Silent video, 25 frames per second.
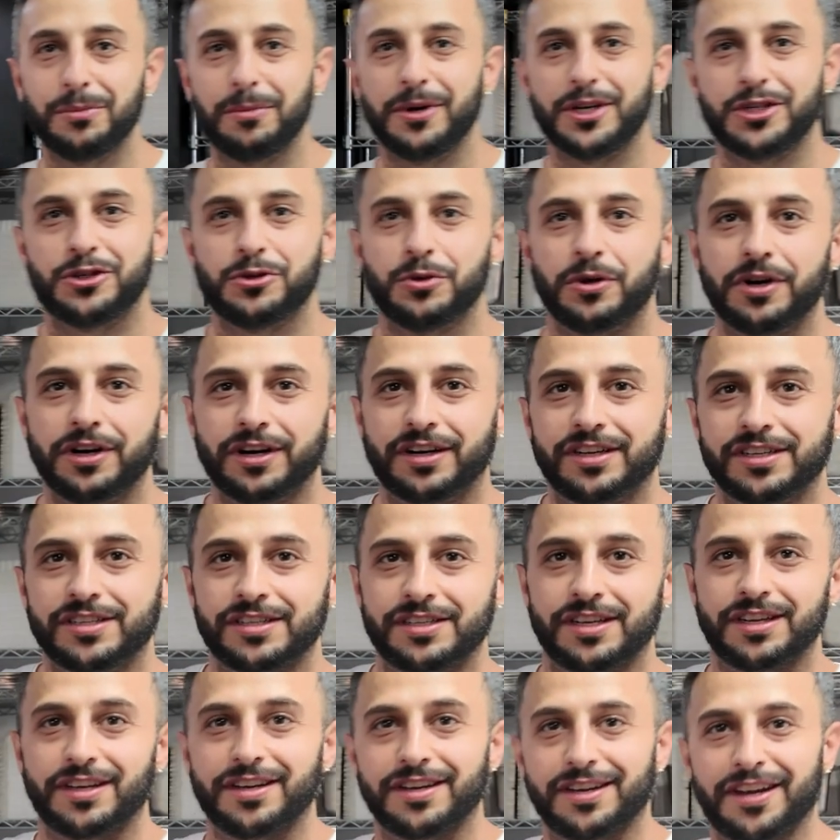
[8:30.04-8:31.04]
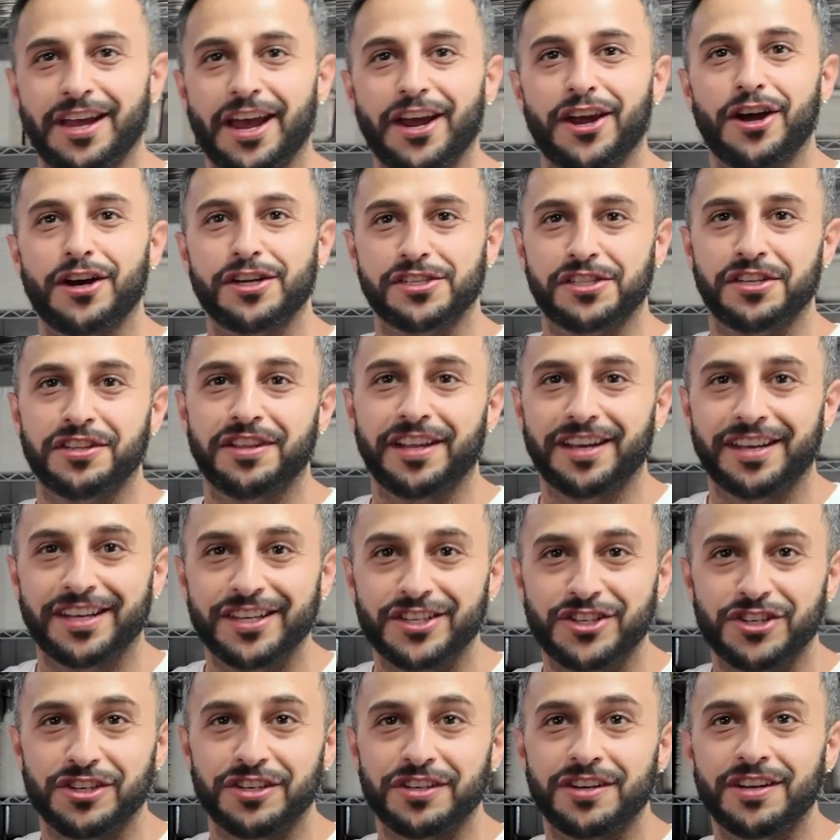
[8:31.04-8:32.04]
Too much work is chaos in the
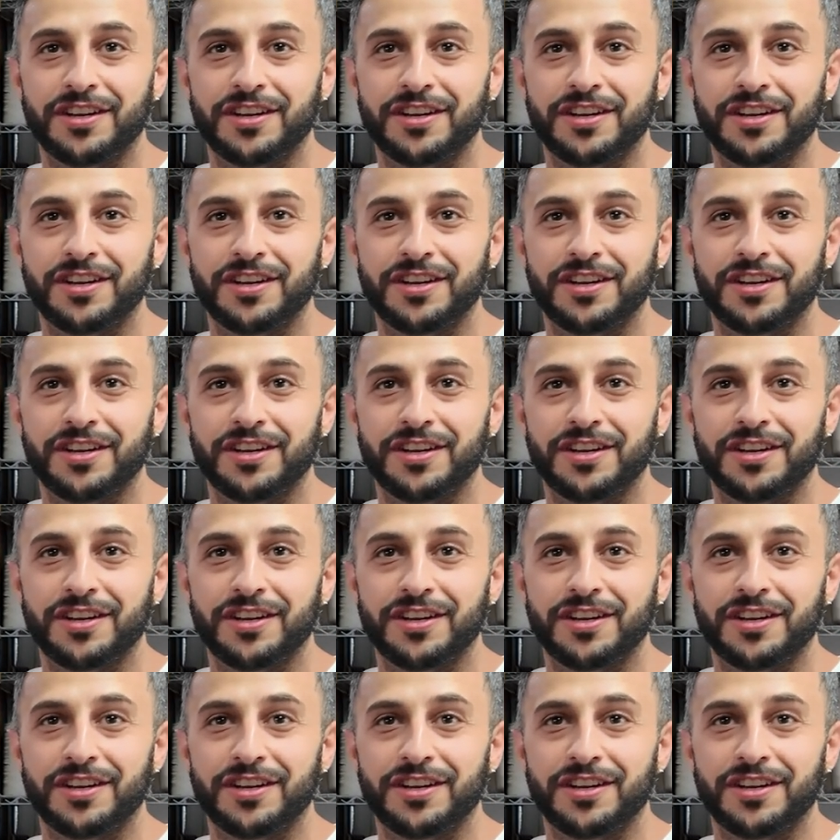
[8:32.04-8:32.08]
kitchen.